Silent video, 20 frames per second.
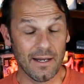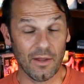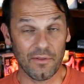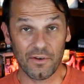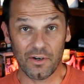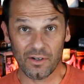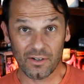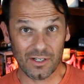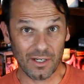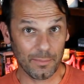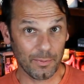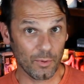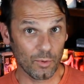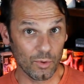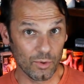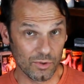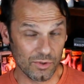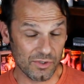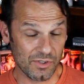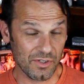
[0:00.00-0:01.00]
Now, there are a couple
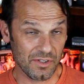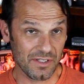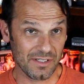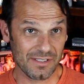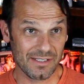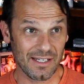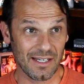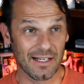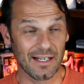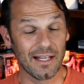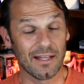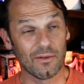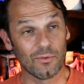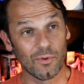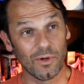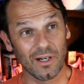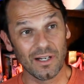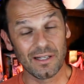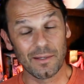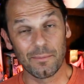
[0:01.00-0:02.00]
rules to this thing, and
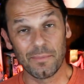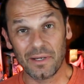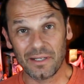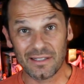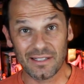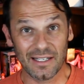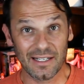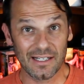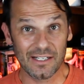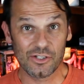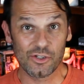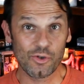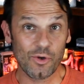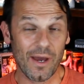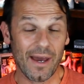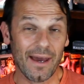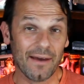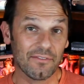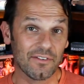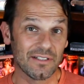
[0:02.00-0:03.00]
really the big thing is you
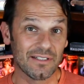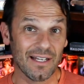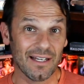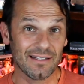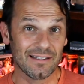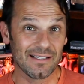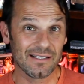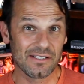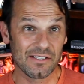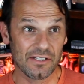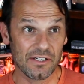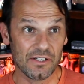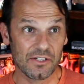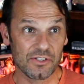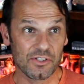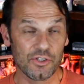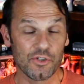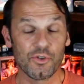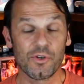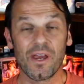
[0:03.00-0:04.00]
have to take this
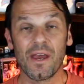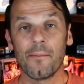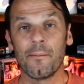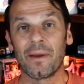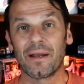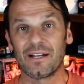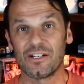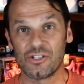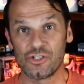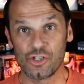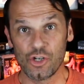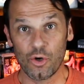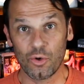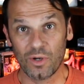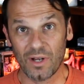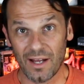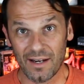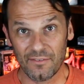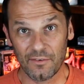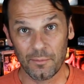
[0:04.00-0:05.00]
seriously. You can't make a
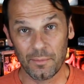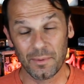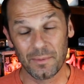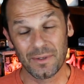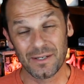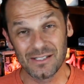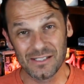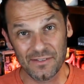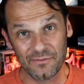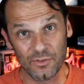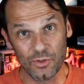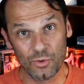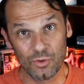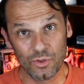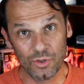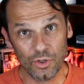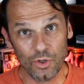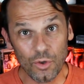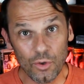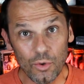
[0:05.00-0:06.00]
joke out of it, because if you
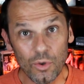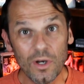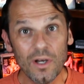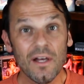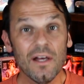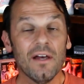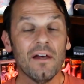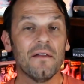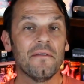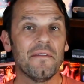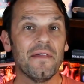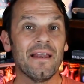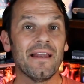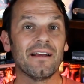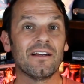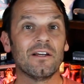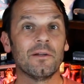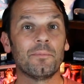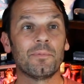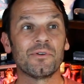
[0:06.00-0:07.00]
do, then
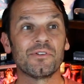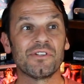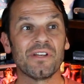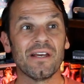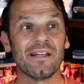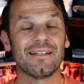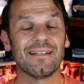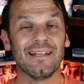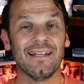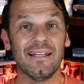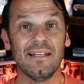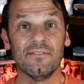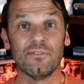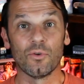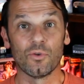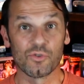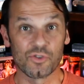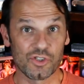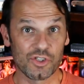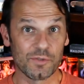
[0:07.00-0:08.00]
it could present
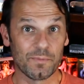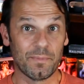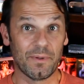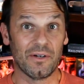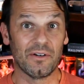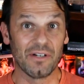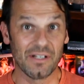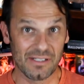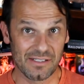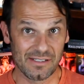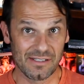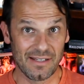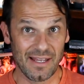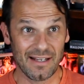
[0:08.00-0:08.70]
evil spirits.